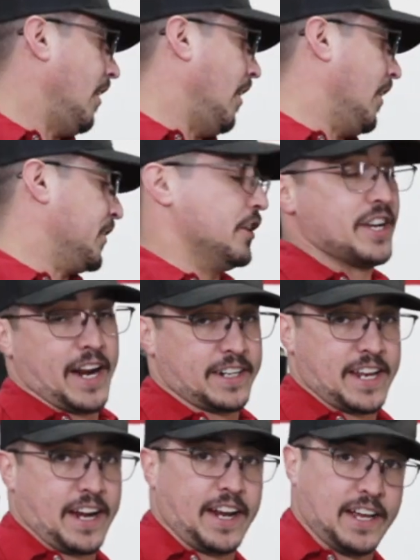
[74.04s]
on your
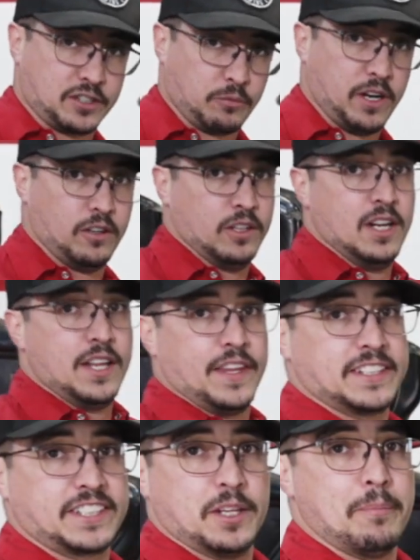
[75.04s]
data tag as well.
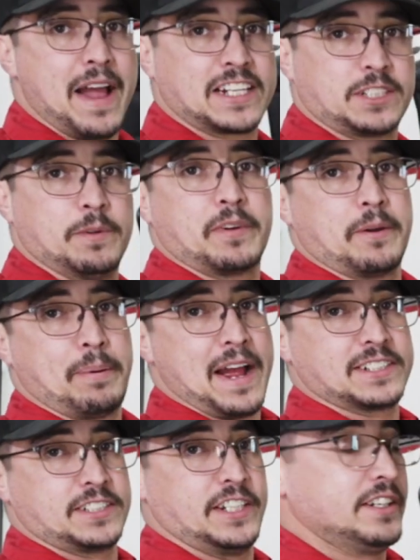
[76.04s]
This is the maximum
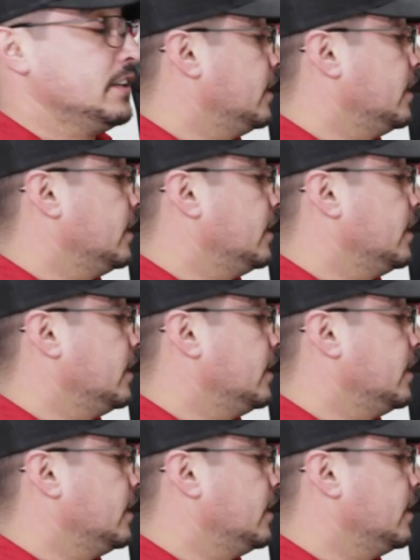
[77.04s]
capacity.